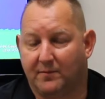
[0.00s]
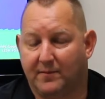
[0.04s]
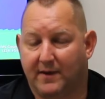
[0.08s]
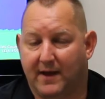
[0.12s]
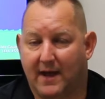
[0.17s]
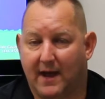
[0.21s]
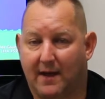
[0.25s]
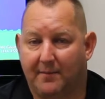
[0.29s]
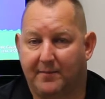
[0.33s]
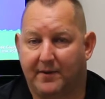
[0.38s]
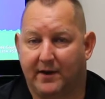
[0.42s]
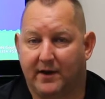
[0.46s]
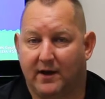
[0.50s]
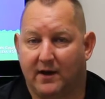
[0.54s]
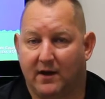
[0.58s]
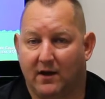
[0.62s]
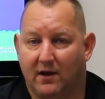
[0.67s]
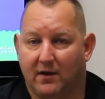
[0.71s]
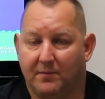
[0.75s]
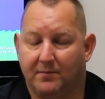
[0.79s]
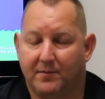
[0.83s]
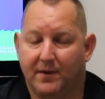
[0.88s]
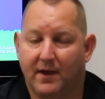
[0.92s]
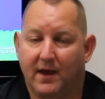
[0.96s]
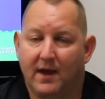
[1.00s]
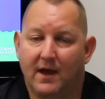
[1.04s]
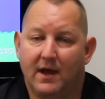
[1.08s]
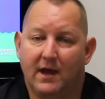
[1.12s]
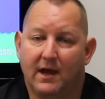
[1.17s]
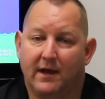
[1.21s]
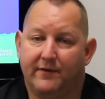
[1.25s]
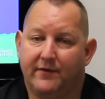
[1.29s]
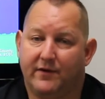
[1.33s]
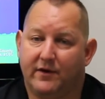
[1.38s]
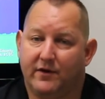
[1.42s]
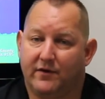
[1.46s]
I'd be happy to help.
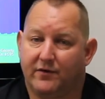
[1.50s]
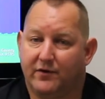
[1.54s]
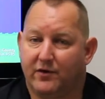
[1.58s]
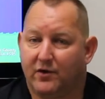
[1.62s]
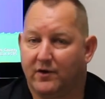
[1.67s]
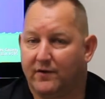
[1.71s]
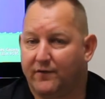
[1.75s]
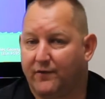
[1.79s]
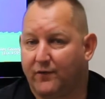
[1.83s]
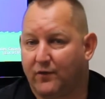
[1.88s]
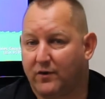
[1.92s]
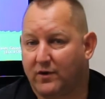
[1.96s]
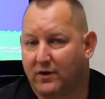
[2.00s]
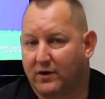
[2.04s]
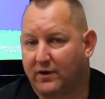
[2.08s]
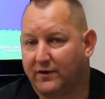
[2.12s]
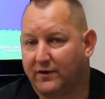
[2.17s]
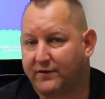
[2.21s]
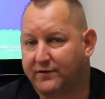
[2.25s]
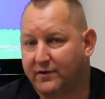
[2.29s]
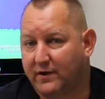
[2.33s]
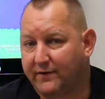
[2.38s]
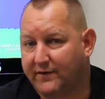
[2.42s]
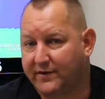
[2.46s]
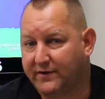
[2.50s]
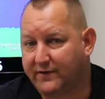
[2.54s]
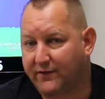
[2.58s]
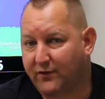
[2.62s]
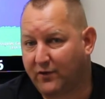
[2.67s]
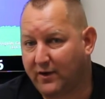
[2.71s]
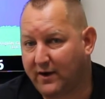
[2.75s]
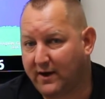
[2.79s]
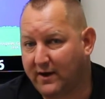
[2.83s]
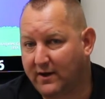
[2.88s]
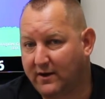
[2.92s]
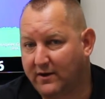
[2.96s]
If you don't know if we're a good service
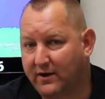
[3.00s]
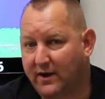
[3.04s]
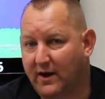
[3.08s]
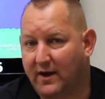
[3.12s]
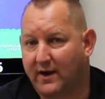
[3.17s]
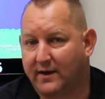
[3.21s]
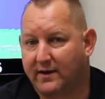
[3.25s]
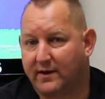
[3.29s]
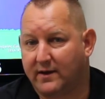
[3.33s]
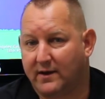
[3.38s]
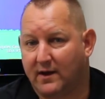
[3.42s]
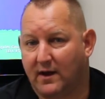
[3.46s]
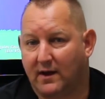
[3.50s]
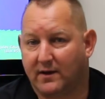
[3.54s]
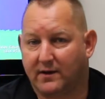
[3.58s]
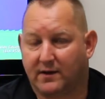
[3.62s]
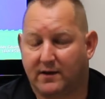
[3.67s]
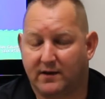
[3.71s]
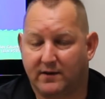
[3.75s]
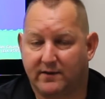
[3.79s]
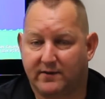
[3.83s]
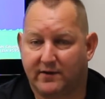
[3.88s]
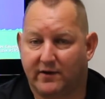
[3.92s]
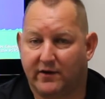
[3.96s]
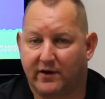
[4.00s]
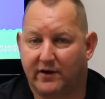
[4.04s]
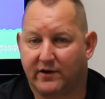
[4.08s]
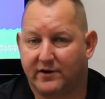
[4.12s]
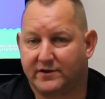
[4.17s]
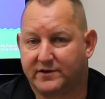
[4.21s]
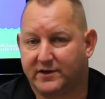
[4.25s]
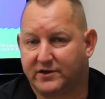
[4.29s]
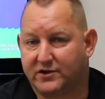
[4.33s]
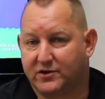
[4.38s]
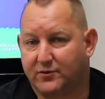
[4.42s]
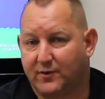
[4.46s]
for you or not, uh, considering your
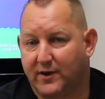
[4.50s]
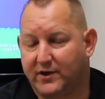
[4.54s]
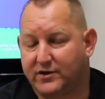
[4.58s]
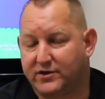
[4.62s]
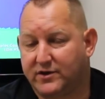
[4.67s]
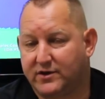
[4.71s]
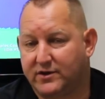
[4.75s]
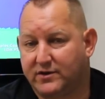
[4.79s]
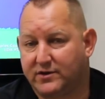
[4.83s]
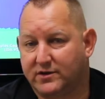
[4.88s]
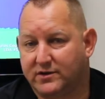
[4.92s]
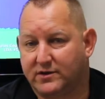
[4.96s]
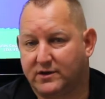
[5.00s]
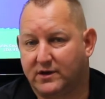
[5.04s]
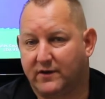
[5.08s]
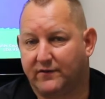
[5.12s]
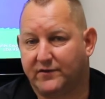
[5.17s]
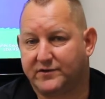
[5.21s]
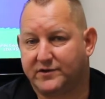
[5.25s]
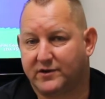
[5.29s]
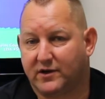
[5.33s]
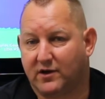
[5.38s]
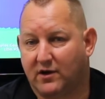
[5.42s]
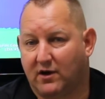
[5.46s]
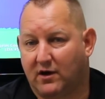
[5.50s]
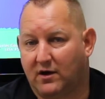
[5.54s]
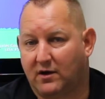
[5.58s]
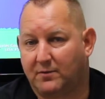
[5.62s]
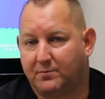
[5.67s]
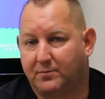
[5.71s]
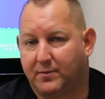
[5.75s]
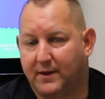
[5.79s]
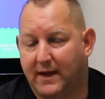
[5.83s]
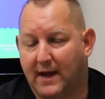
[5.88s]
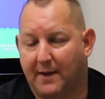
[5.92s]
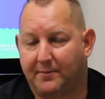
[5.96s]
situation, just give us a
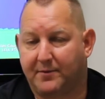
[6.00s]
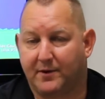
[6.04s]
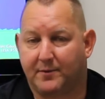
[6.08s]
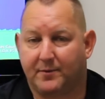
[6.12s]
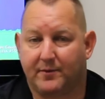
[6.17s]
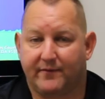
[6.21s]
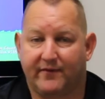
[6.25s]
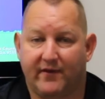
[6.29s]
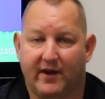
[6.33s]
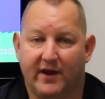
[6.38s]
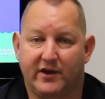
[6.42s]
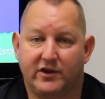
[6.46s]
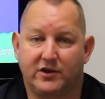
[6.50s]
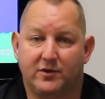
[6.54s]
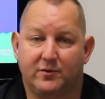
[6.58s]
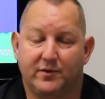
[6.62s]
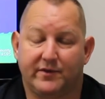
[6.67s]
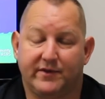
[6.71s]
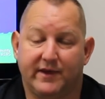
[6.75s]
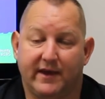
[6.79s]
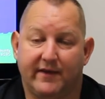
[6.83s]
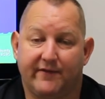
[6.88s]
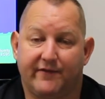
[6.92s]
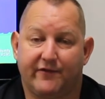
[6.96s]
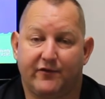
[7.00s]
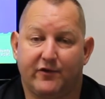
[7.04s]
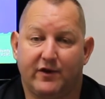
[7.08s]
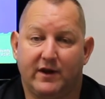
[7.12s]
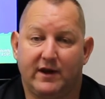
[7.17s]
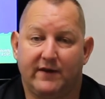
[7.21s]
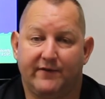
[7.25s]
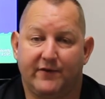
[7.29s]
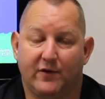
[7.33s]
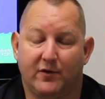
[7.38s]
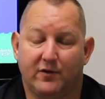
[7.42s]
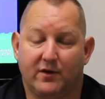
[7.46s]
call. I'd be happy to provide you with a
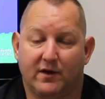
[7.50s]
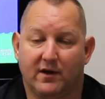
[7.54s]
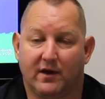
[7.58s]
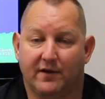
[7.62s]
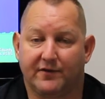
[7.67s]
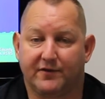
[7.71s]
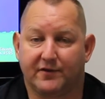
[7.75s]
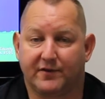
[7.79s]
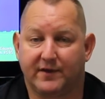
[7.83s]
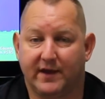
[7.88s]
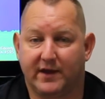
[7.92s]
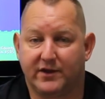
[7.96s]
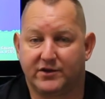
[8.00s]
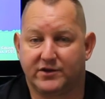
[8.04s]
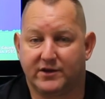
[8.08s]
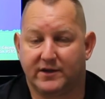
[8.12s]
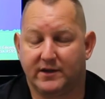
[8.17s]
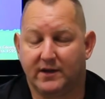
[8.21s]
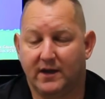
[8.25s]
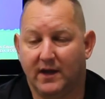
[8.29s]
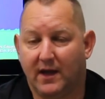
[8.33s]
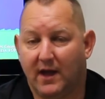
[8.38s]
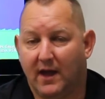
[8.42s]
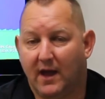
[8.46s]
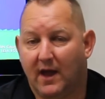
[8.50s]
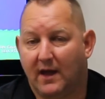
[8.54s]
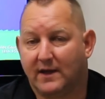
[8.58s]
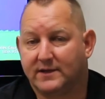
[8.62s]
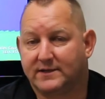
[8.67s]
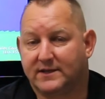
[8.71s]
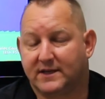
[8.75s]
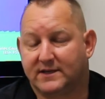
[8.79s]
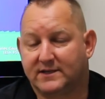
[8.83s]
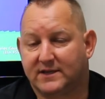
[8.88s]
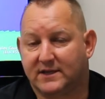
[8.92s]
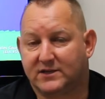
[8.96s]
free phone consultation.
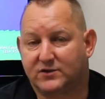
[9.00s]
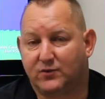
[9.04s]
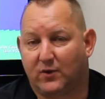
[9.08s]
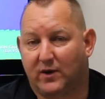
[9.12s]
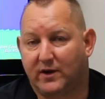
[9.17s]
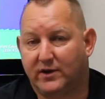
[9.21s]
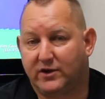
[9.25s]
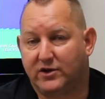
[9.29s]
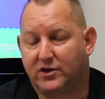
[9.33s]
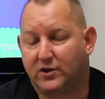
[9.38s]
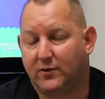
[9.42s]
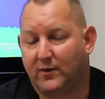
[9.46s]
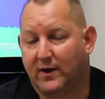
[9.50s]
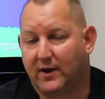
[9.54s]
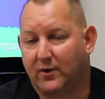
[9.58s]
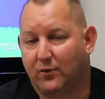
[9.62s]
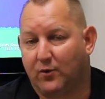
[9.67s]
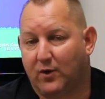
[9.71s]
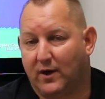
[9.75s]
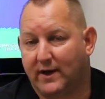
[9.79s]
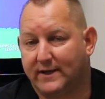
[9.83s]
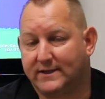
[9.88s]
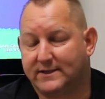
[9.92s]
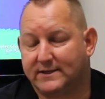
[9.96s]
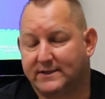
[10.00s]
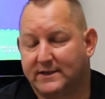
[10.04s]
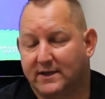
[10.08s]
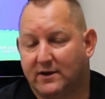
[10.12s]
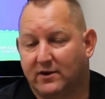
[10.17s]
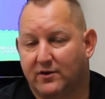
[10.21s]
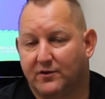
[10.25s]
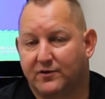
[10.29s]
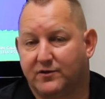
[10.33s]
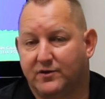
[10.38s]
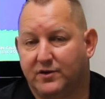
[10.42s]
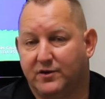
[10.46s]
661 281
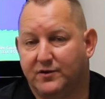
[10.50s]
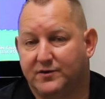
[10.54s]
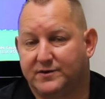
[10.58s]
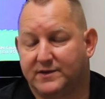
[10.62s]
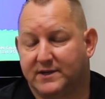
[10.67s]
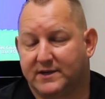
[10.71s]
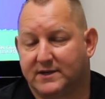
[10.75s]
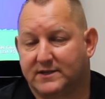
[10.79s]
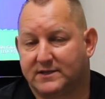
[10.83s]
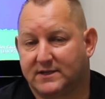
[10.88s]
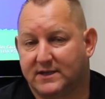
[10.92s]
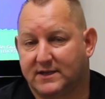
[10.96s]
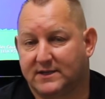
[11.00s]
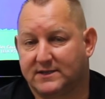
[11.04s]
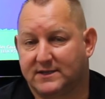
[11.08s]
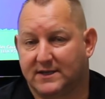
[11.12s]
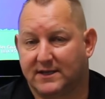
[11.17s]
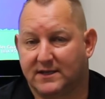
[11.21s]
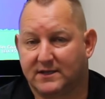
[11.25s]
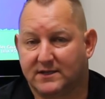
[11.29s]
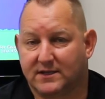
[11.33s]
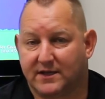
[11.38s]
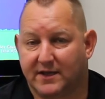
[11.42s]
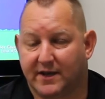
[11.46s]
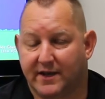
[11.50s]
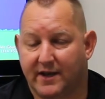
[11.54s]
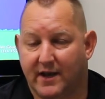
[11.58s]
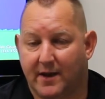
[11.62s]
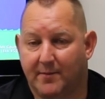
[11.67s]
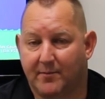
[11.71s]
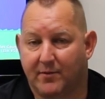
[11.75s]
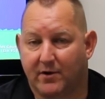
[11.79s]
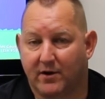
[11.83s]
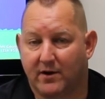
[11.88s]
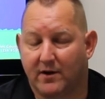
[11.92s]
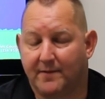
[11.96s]
0266 is the
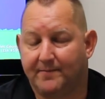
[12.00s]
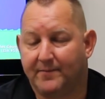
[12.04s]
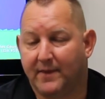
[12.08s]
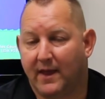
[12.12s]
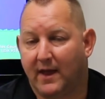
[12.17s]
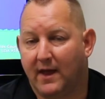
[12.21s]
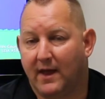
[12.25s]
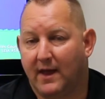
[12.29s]
number.